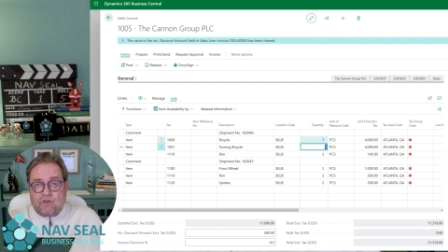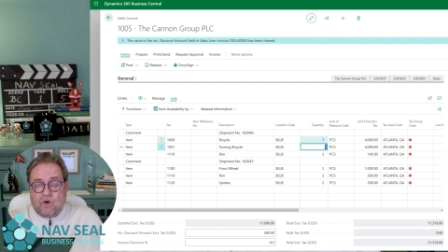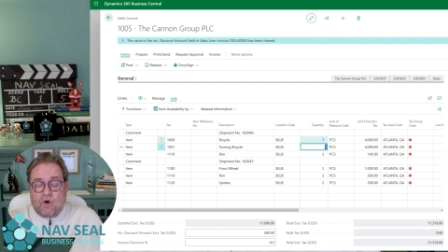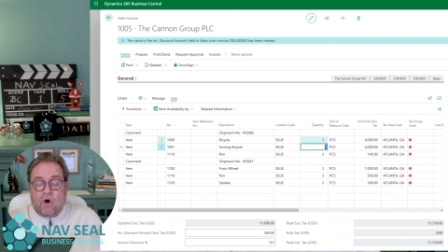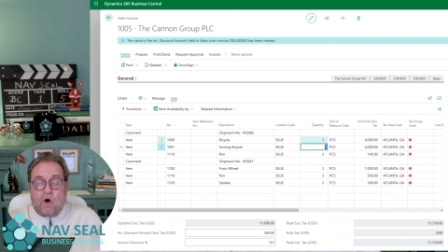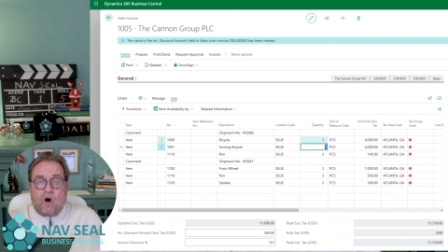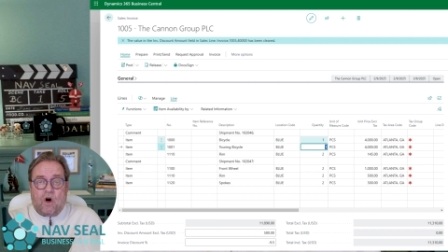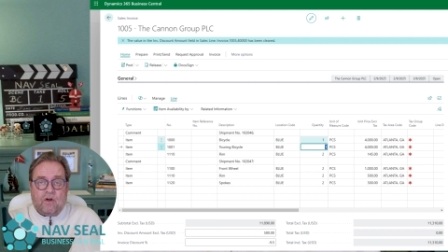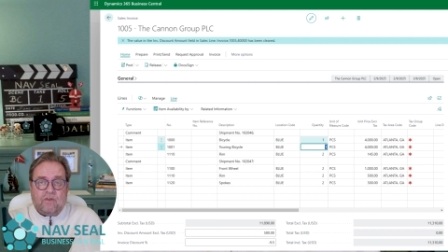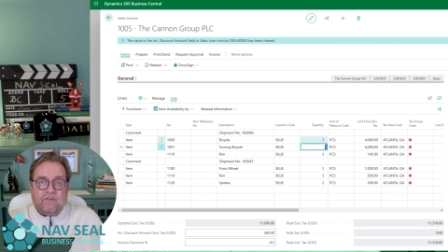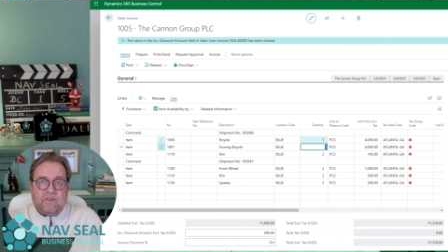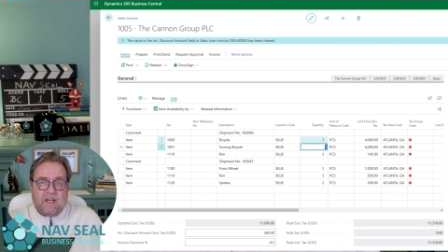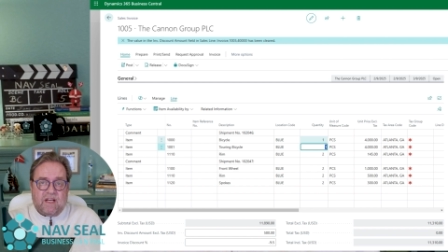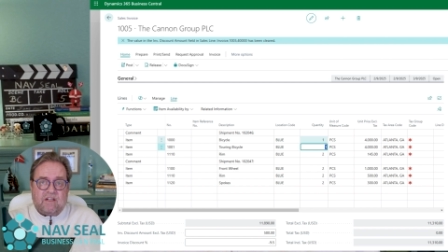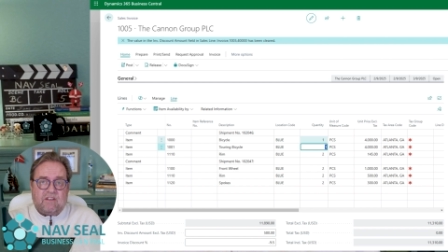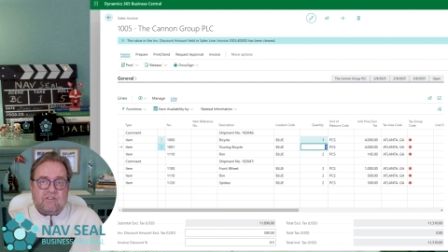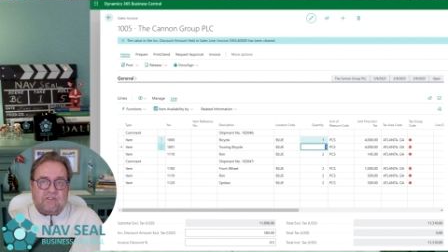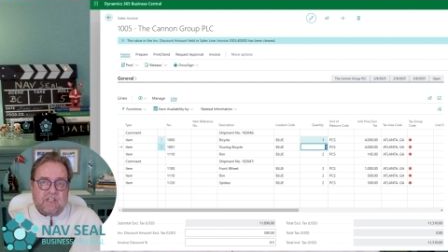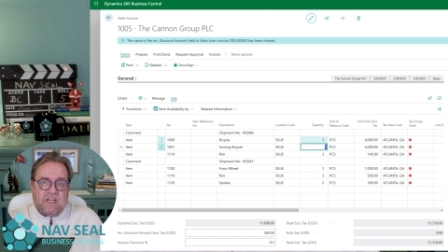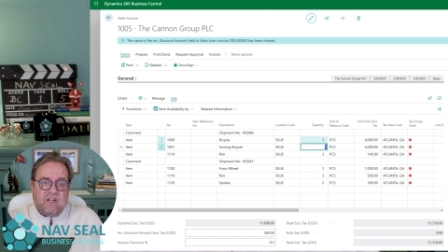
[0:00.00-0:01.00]
on that
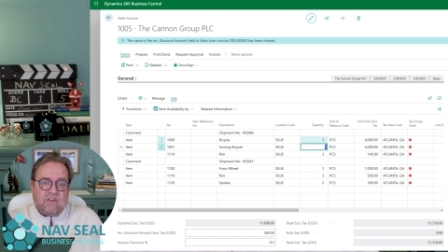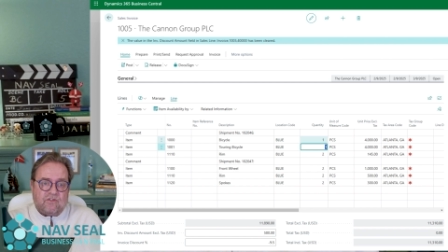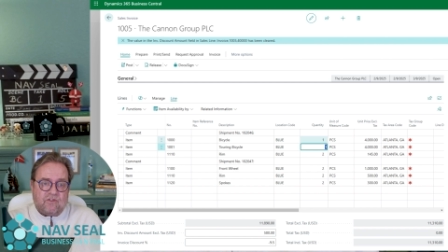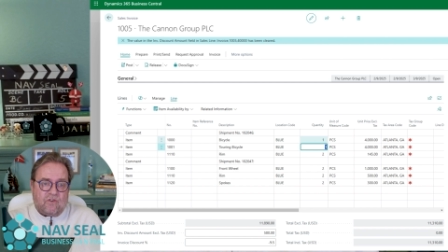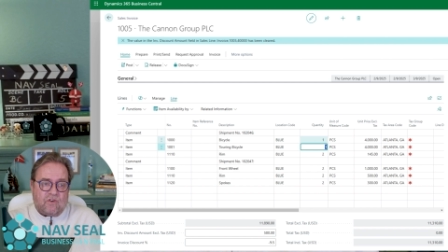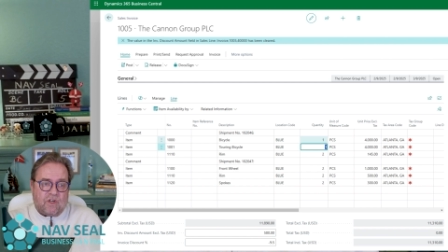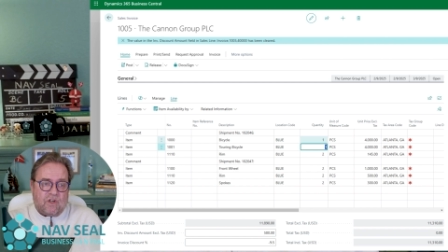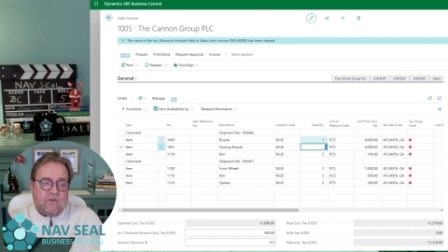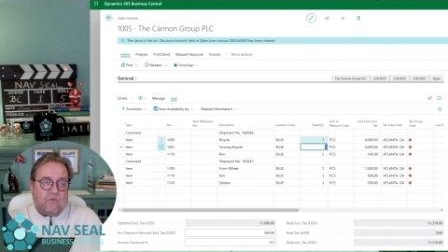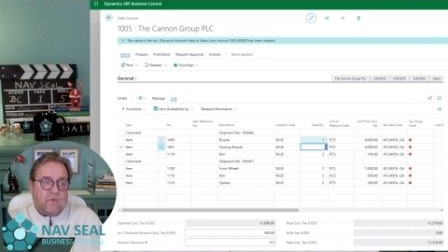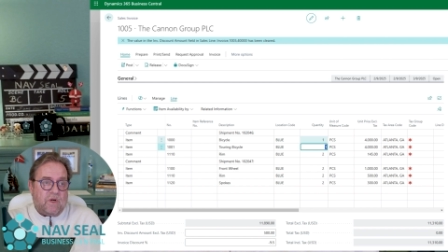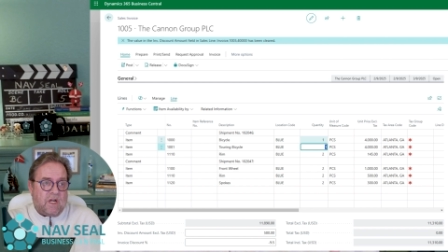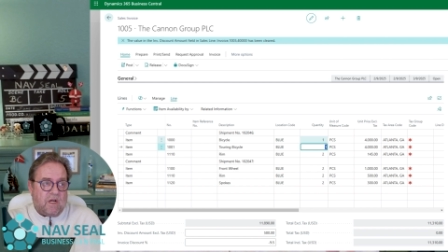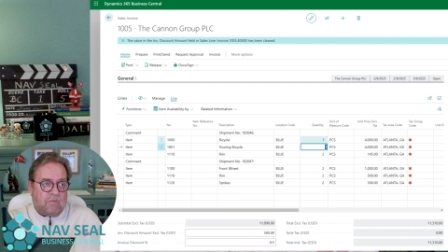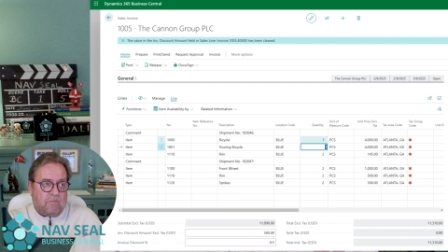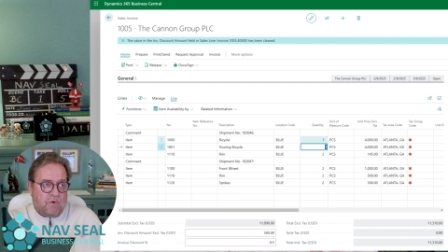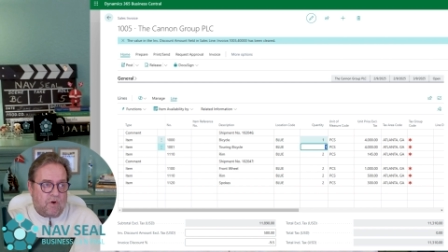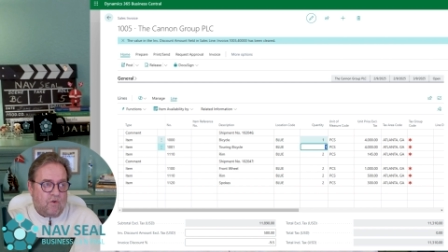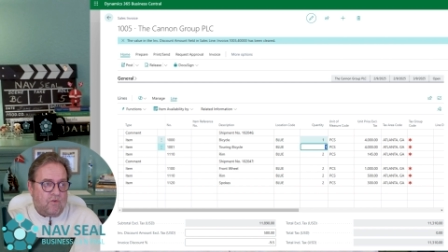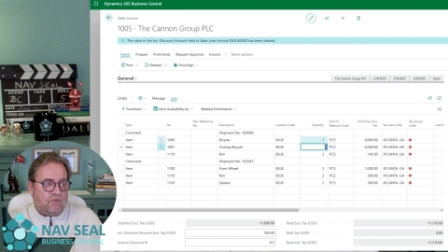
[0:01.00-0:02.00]
sales order when I
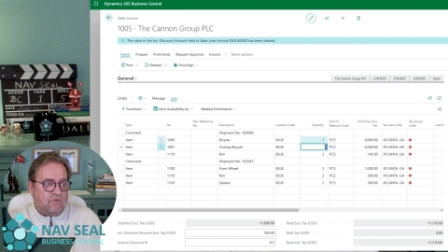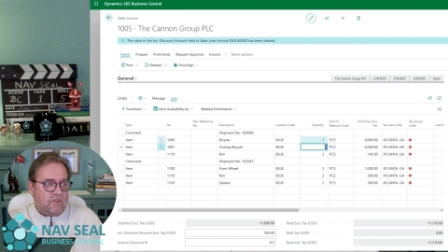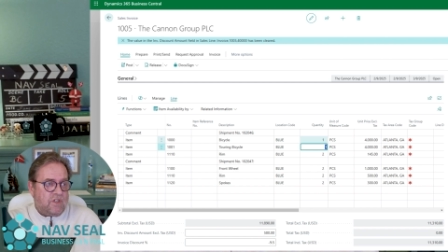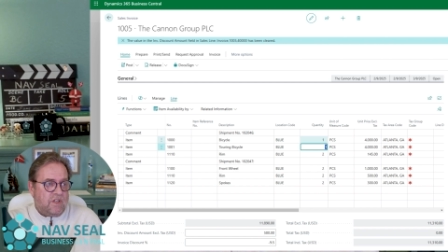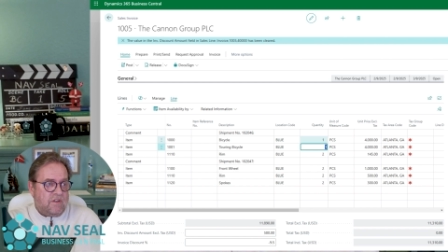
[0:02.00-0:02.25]
post